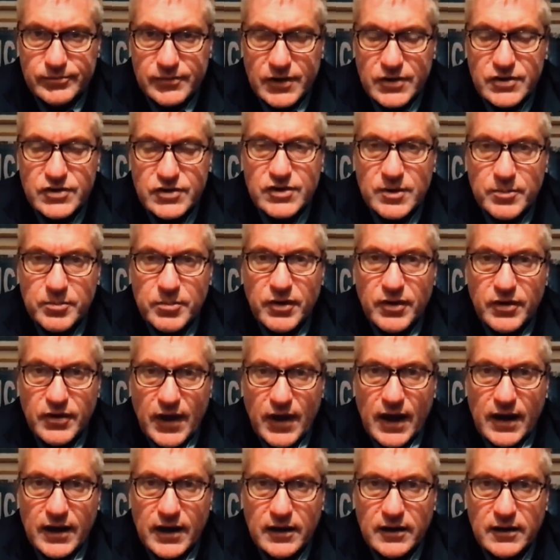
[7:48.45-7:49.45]
is
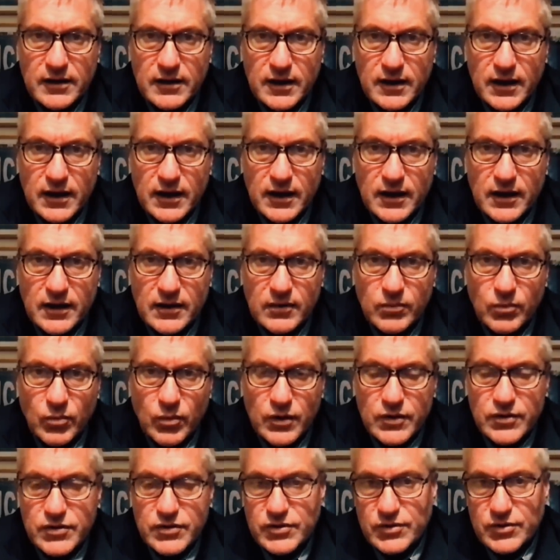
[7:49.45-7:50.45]
sympathetic and
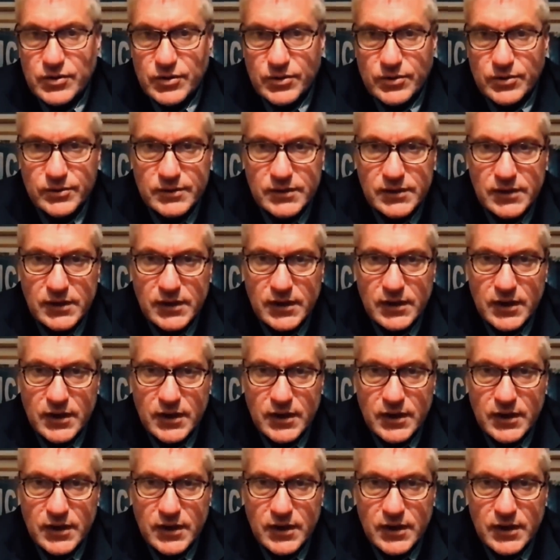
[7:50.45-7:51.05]
wants to